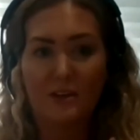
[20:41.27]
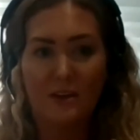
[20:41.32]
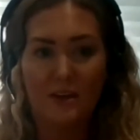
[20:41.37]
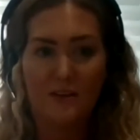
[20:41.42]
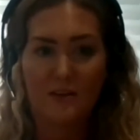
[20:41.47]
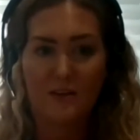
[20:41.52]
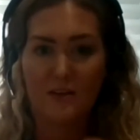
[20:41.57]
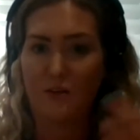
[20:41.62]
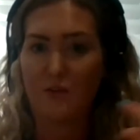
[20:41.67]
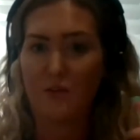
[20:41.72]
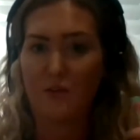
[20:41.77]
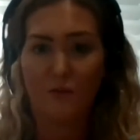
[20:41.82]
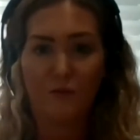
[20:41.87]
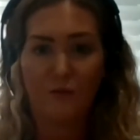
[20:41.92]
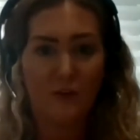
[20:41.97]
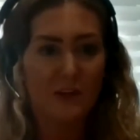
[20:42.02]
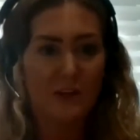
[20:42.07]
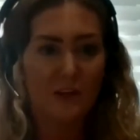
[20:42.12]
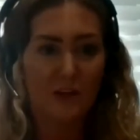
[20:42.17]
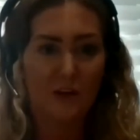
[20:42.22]
there's loads of
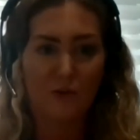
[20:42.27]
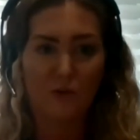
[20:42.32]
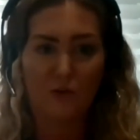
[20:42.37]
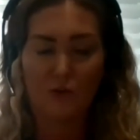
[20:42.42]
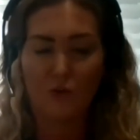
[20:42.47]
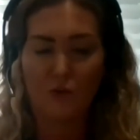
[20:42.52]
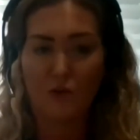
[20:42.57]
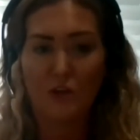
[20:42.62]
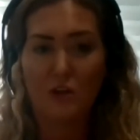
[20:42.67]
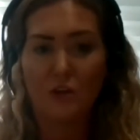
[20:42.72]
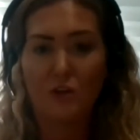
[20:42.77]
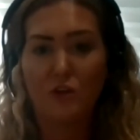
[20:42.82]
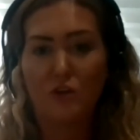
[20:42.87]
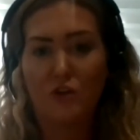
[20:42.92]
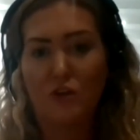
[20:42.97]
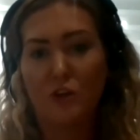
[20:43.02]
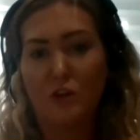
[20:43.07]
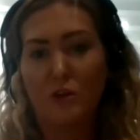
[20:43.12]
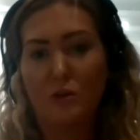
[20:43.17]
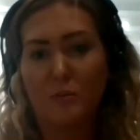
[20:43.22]
videos on
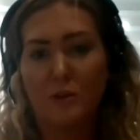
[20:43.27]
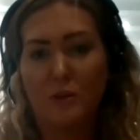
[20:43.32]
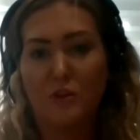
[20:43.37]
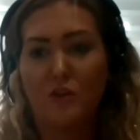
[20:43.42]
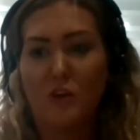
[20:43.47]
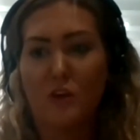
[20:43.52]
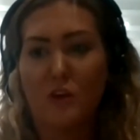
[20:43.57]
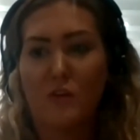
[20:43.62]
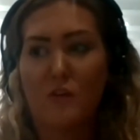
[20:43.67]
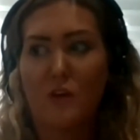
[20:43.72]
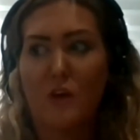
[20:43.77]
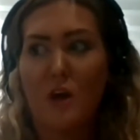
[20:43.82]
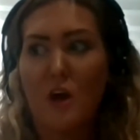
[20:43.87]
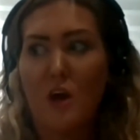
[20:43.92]
YouTube, and just